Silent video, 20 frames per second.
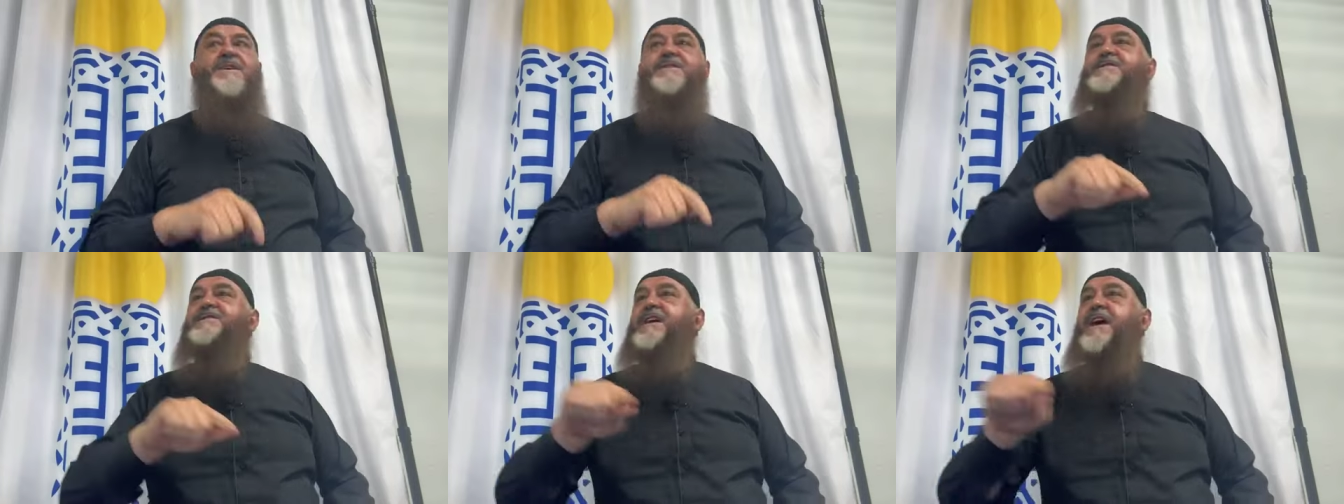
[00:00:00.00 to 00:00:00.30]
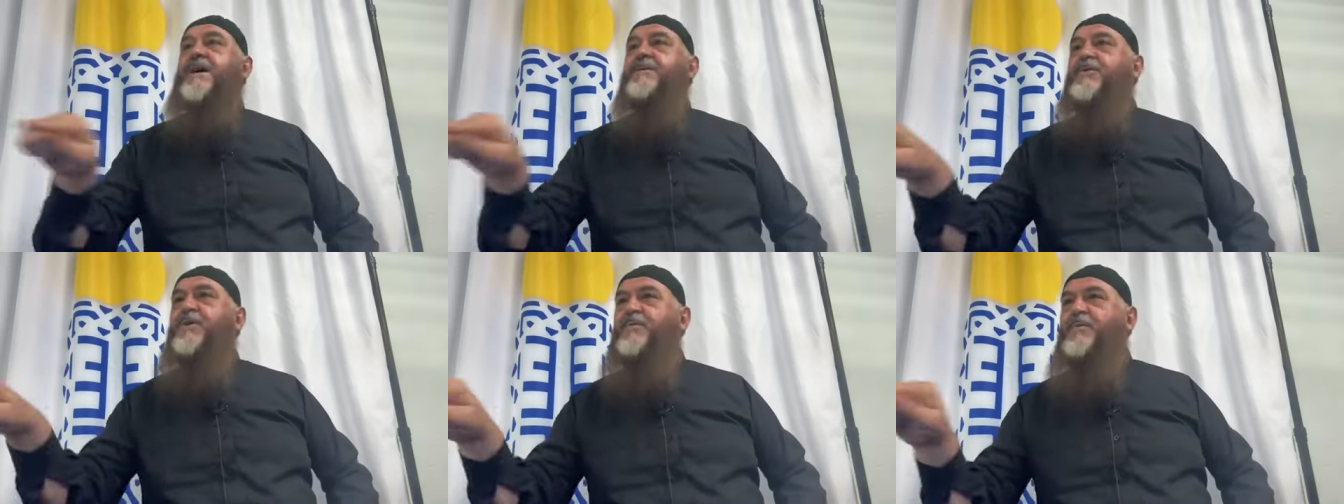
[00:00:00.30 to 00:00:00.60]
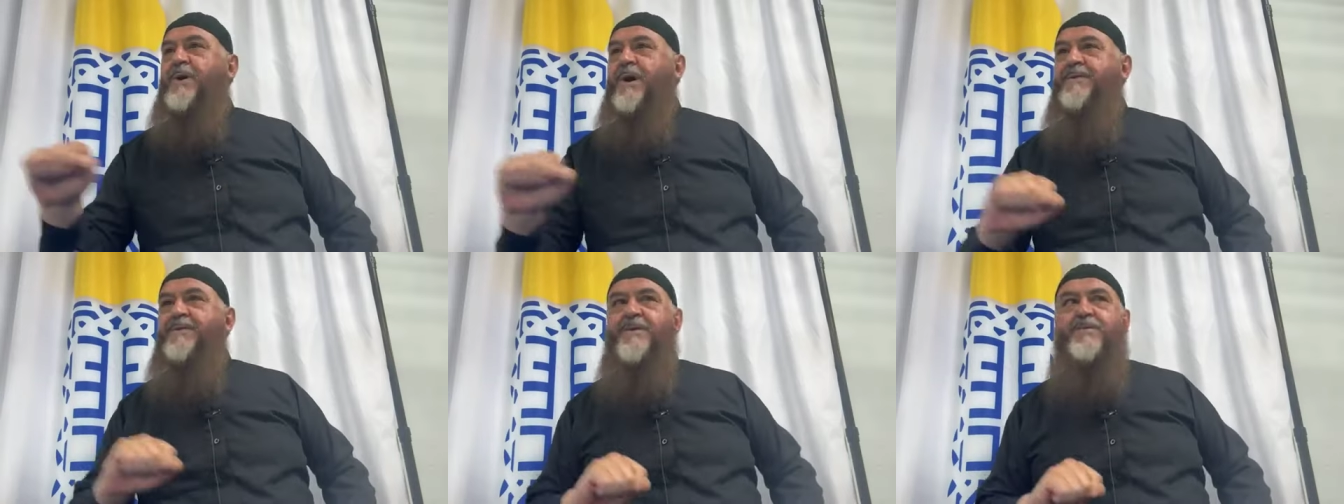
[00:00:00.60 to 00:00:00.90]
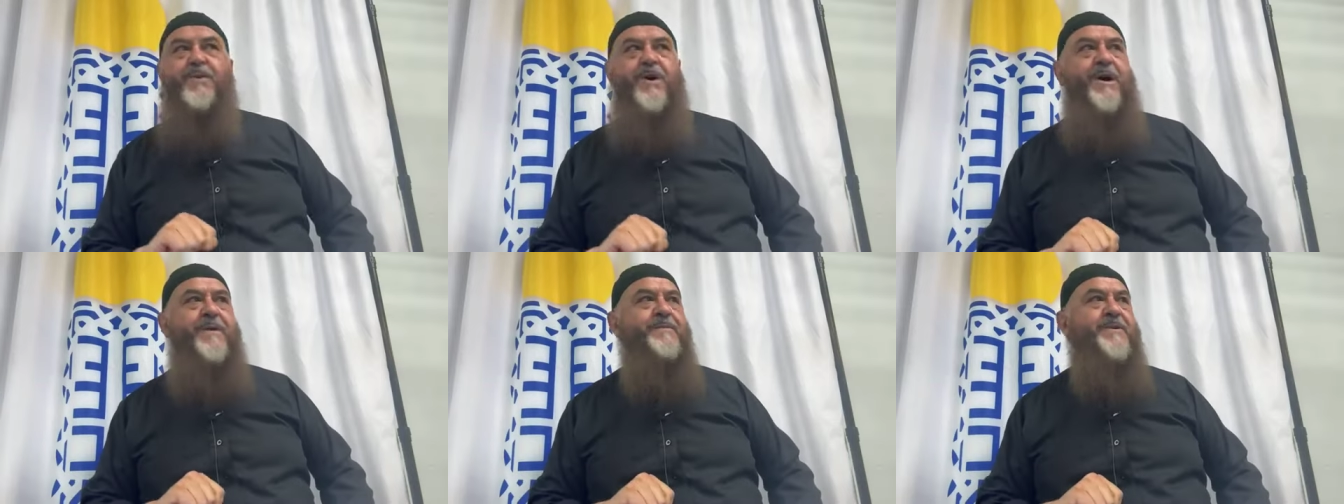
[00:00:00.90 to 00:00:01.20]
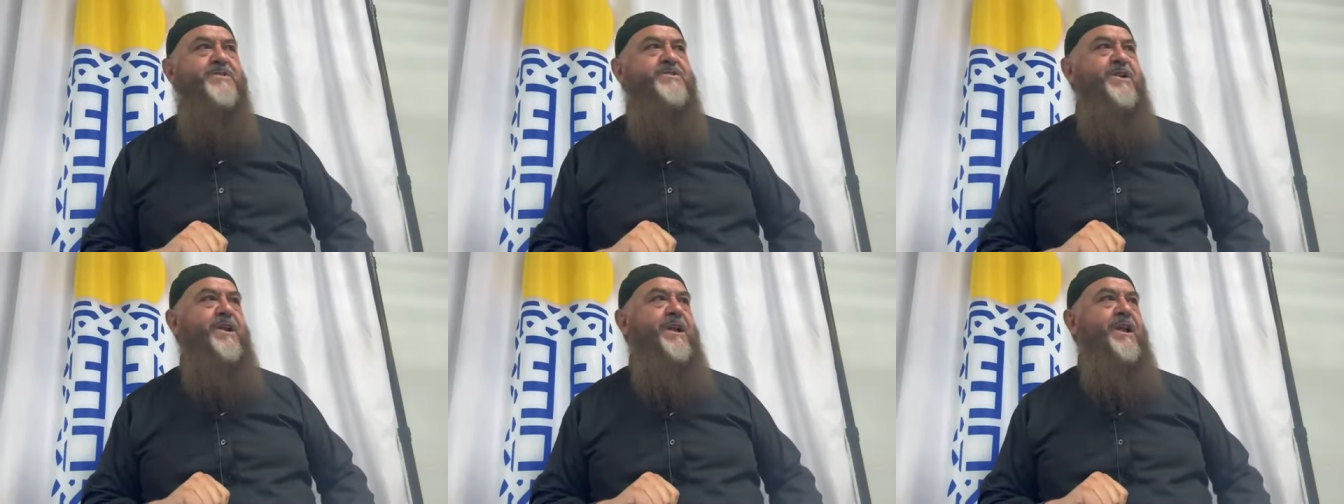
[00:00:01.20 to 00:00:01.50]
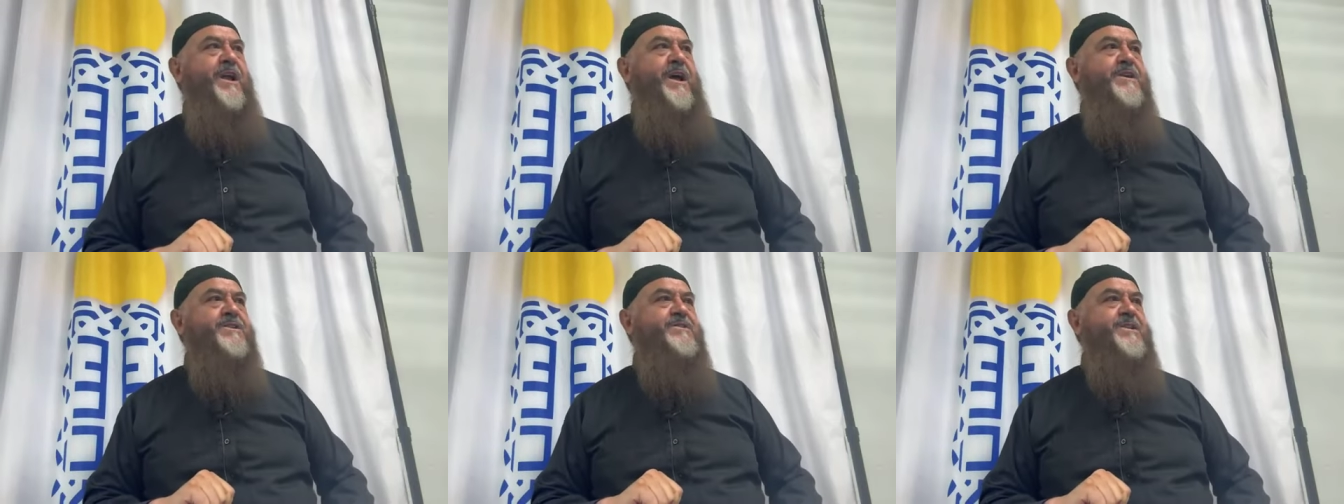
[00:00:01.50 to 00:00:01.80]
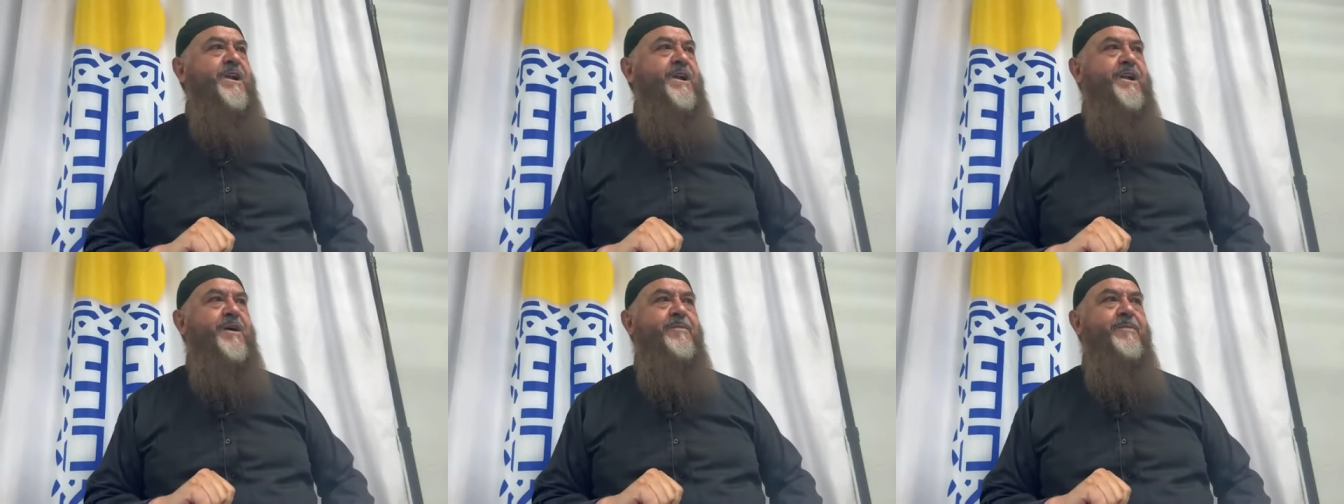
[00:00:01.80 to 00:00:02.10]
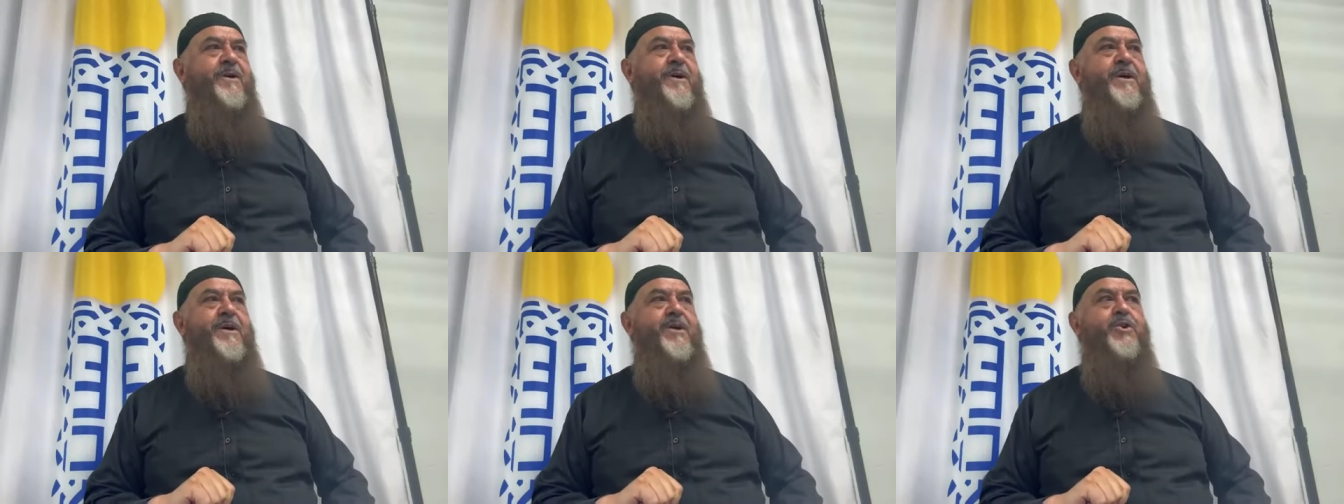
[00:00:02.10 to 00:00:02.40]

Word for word: The same with Prophet Muhammad sallallahu alayhi wa sallam.